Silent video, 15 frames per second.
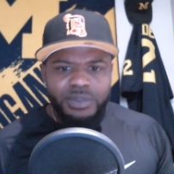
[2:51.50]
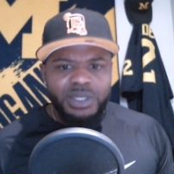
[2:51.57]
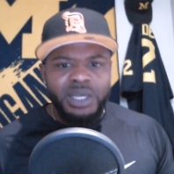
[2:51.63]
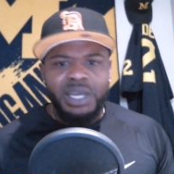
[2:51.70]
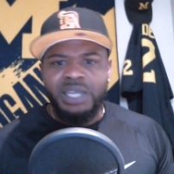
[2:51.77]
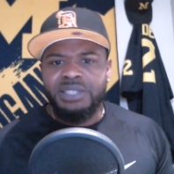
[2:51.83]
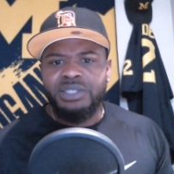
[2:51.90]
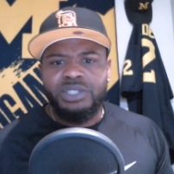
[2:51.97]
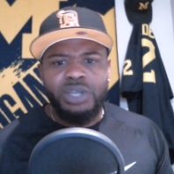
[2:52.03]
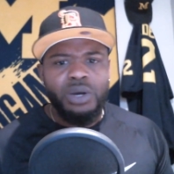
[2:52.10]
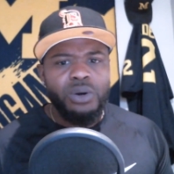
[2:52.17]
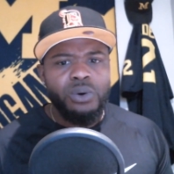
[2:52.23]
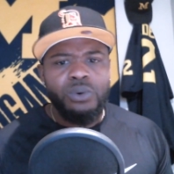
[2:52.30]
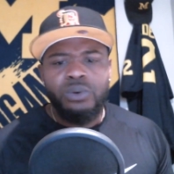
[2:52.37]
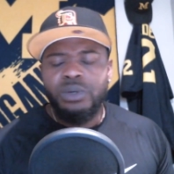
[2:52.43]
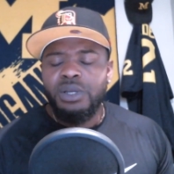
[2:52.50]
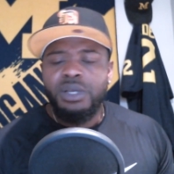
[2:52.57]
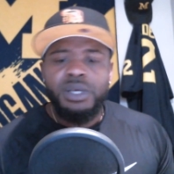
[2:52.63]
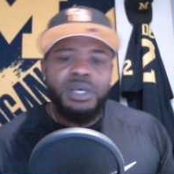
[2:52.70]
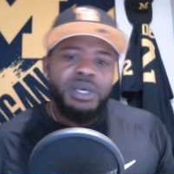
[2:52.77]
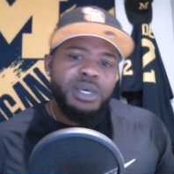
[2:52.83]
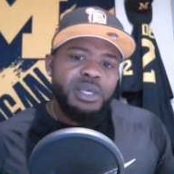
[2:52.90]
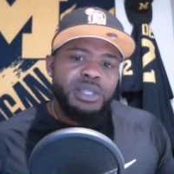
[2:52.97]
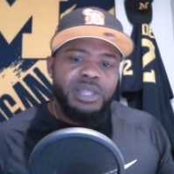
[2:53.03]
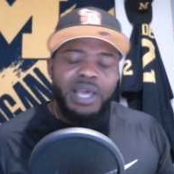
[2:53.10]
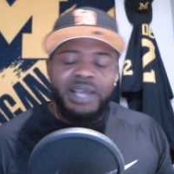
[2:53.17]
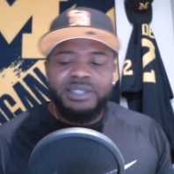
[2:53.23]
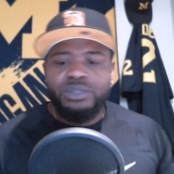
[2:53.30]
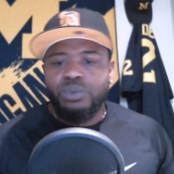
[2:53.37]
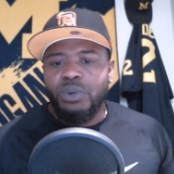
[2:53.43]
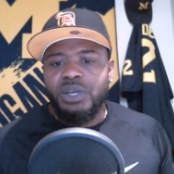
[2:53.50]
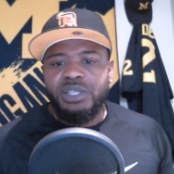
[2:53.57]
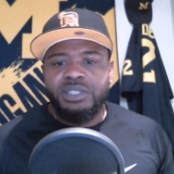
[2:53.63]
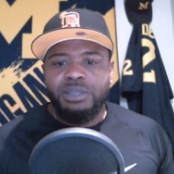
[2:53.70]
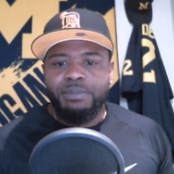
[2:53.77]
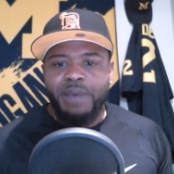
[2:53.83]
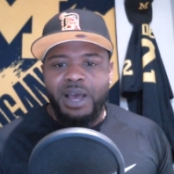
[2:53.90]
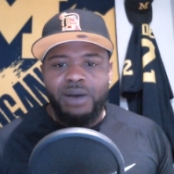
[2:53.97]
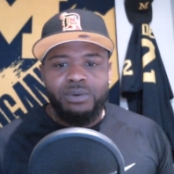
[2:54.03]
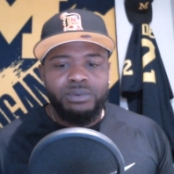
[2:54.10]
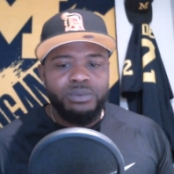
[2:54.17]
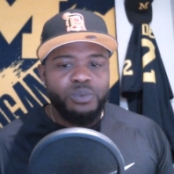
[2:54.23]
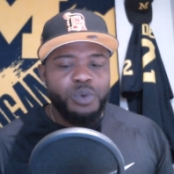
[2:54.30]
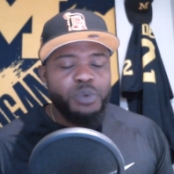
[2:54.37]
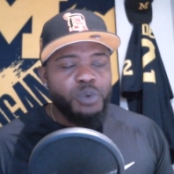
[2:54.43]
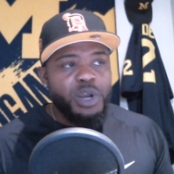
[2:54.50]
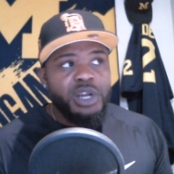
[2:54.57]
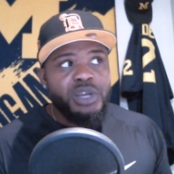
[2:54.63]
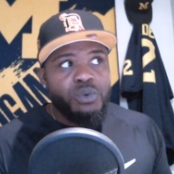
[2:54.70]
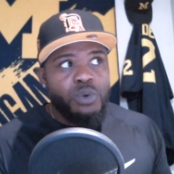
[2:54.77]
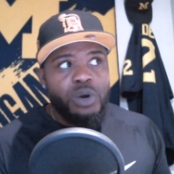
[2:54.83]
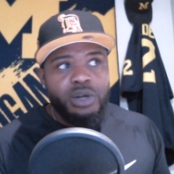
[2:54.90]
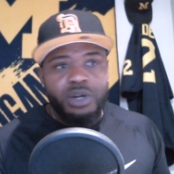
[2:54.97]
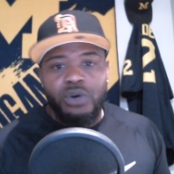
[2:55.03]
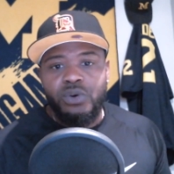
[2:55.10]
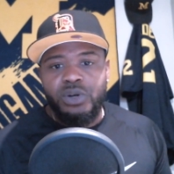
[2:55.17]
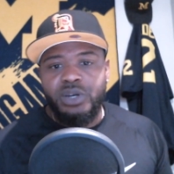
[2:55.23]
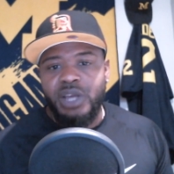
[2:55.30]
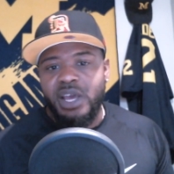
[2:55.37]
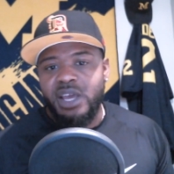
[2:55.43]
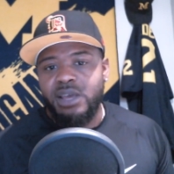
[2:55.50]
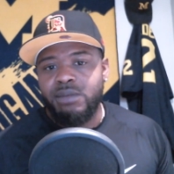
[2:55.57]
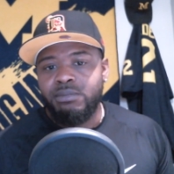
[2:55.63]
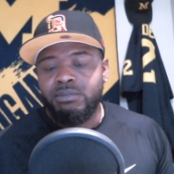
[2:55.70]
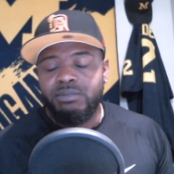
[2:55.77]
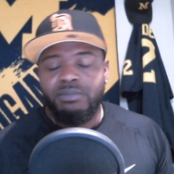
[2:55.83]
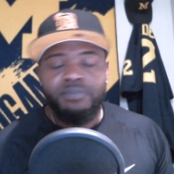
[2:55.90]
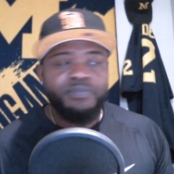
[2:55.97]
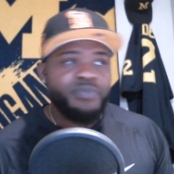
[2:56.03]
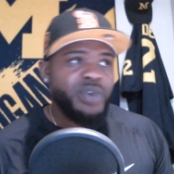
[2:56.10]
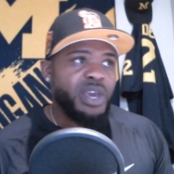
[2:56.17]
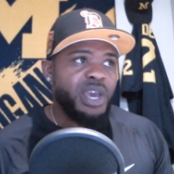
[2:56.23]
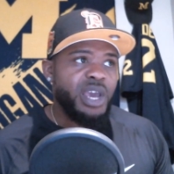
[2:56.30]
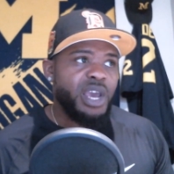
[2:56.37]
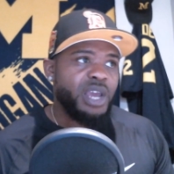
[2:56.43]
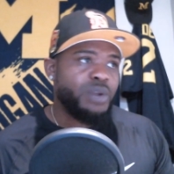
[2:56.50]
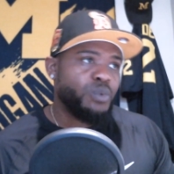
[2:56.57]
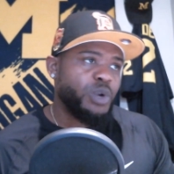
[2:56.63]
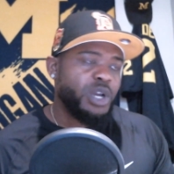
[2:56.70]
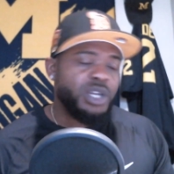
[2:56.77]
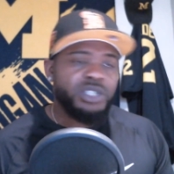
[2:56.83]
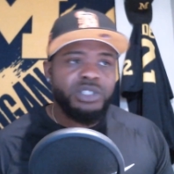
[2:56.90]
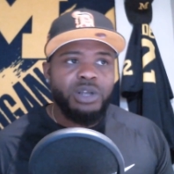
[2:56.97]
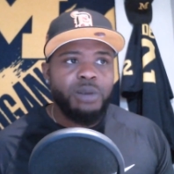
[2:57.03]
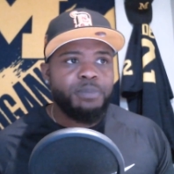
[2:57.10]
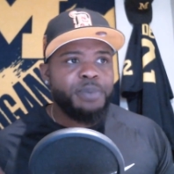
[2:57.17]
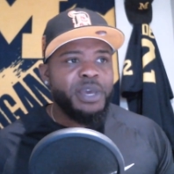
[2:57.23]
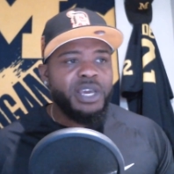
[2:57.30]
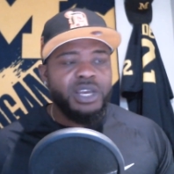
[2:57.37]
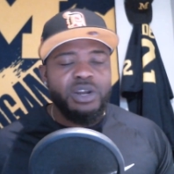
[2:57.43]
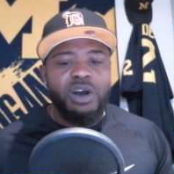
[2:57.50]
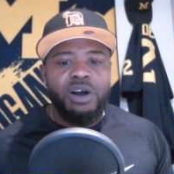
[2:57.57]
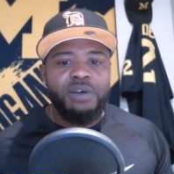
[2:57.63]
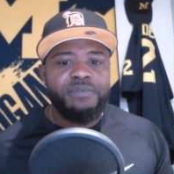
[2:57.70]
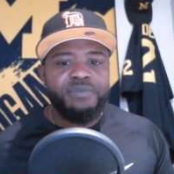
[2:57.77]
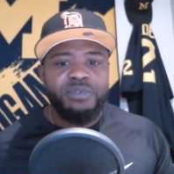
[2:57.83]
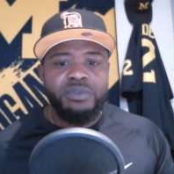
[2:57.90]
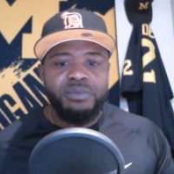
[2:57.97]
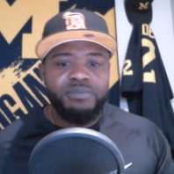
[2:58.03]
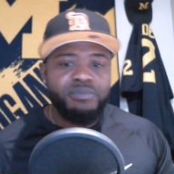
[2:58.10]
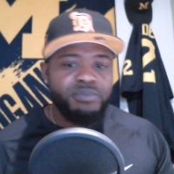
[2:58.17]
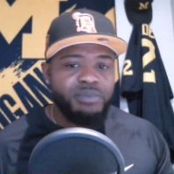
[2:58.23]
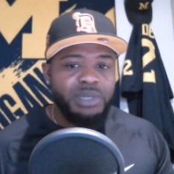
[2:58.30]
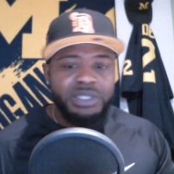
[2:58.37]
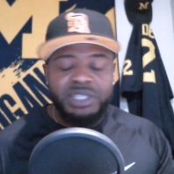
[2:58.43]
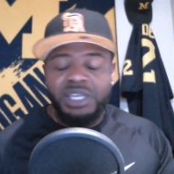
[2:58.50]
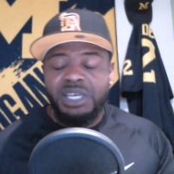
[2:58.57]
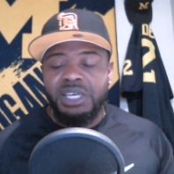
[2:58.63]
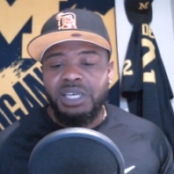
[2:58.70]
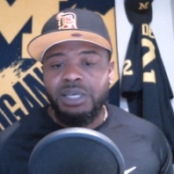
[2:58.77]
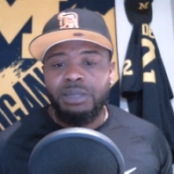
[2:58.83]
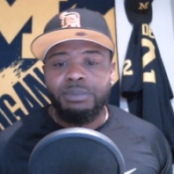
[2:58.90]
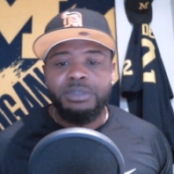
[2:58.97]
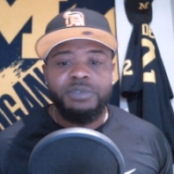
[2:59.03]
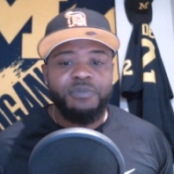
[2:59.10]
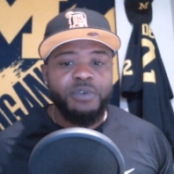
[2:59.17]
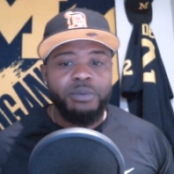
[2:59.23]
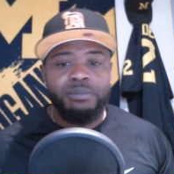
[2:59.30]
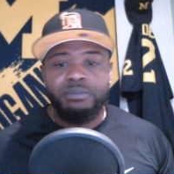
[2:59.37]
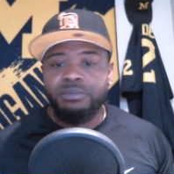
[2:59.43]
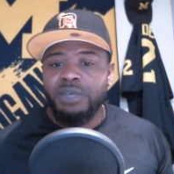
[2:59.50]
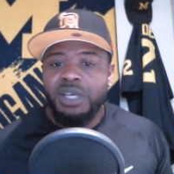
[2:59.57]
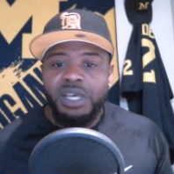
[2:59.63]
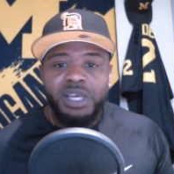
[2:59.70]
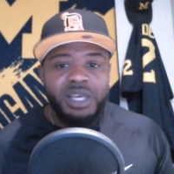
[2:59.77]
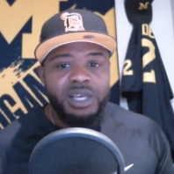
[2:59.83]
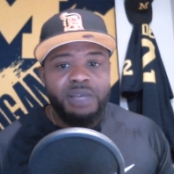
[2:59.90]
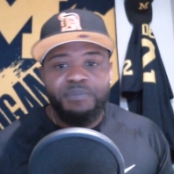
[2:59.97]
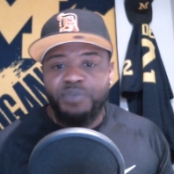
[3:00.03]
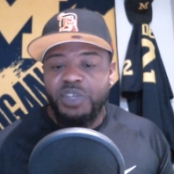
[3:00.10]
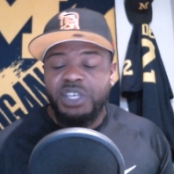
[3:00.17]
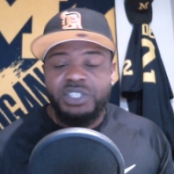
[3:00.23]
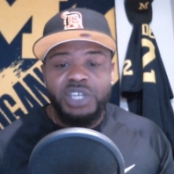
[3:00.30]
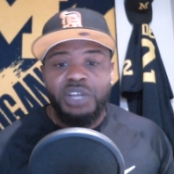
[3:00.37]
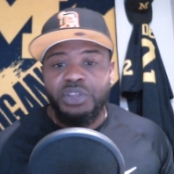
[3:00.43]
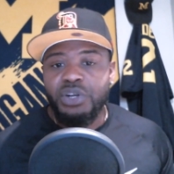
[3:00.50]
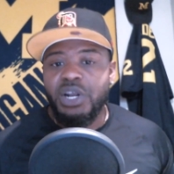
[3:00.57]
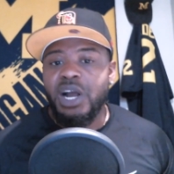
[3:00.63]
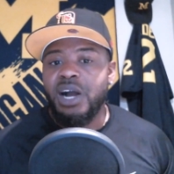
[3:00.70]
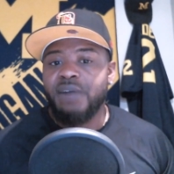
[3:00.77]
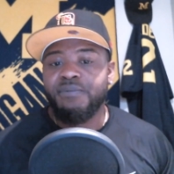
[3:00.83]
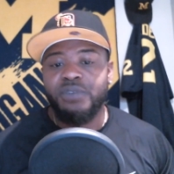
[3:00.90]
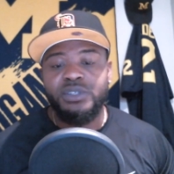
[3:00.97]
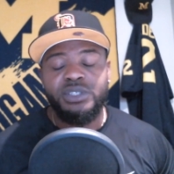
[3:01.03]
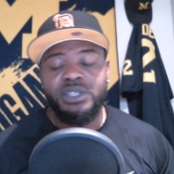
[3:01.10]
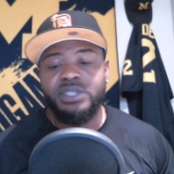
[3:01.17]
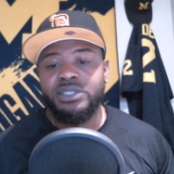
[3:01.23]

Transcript: And so that's what it's about. We really want Notre Dame, and we're going to start picking off teams from these other conferences.